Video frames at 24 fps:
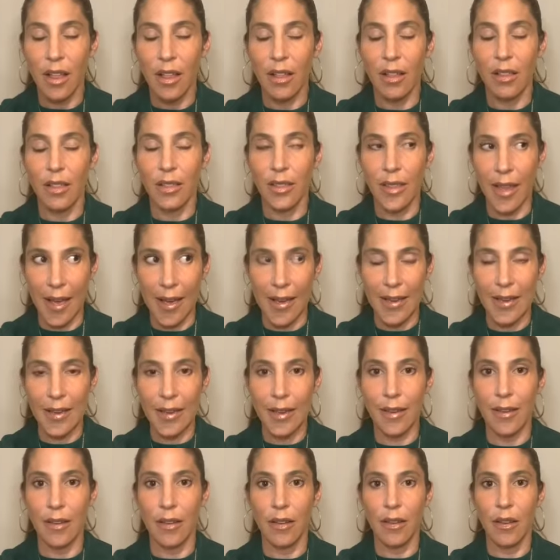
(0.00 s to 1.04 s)
Like,
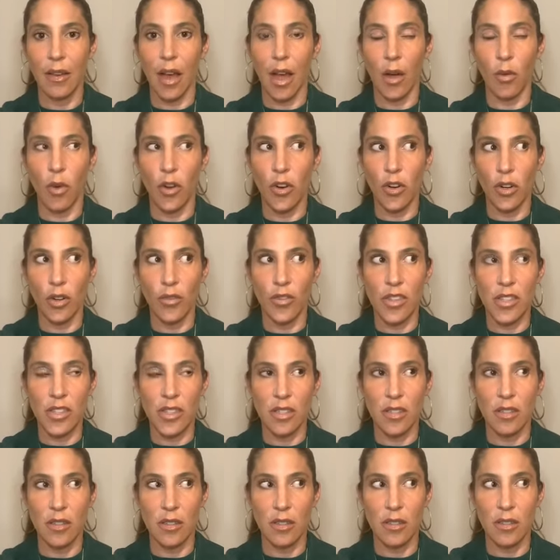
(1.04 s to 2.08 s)
I wonder if he's
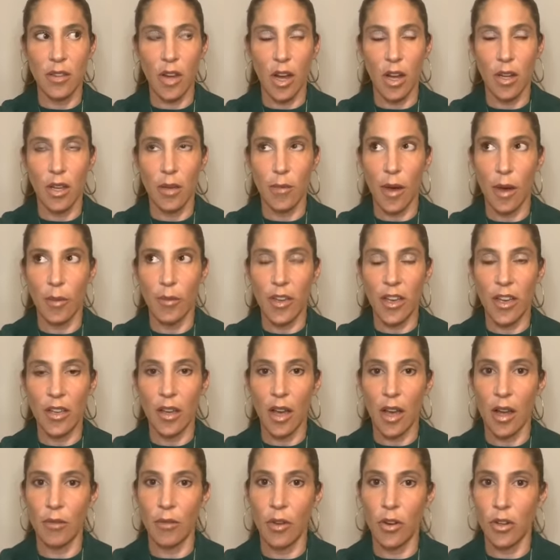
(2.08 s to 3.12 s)
talking about me.
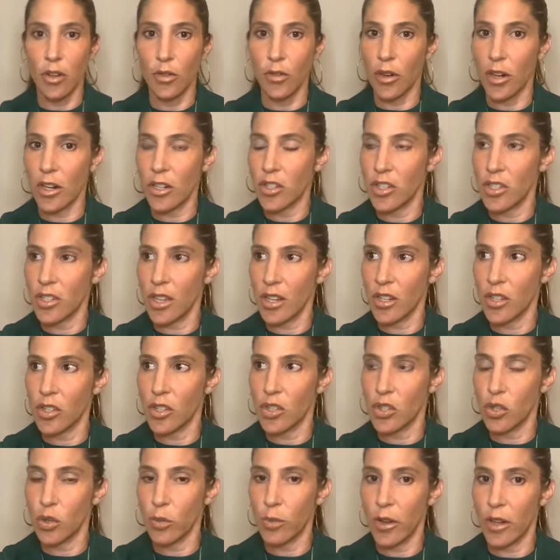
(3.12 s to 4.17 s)
I wonder if what I just said is
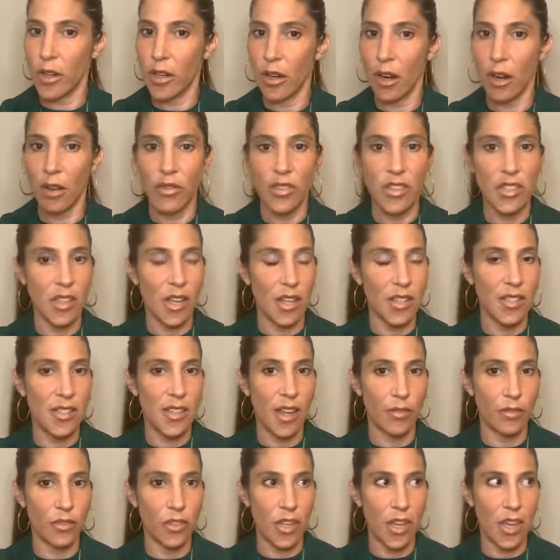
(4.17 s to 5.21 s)
stupid. Oh, these guys
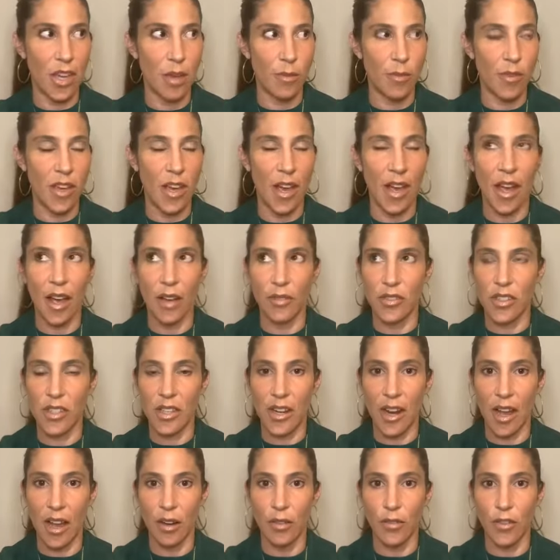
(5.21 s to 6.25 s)
definitely hate me. I have to get
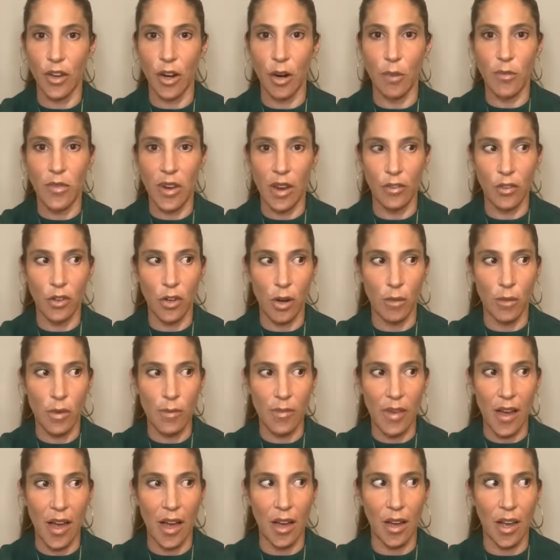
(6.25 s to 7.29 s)
out of here. I'm never coming
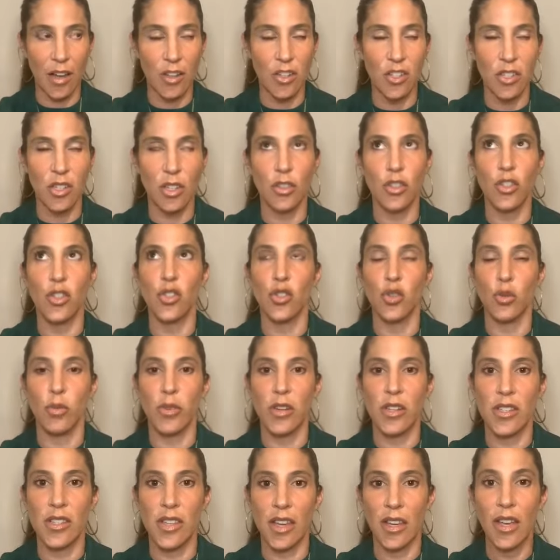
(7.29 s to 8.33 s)
back. I just said the
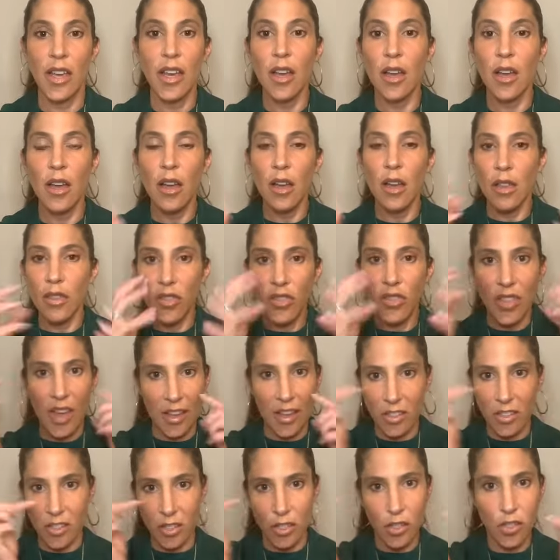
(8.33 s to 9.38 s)
stupidest thing.
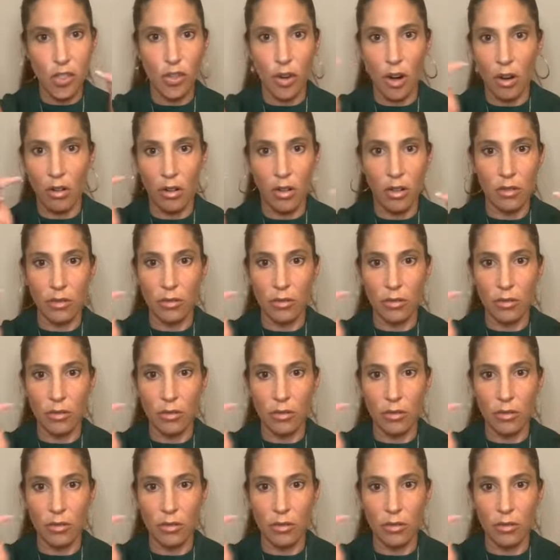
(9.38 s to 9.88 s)
That's the struggle.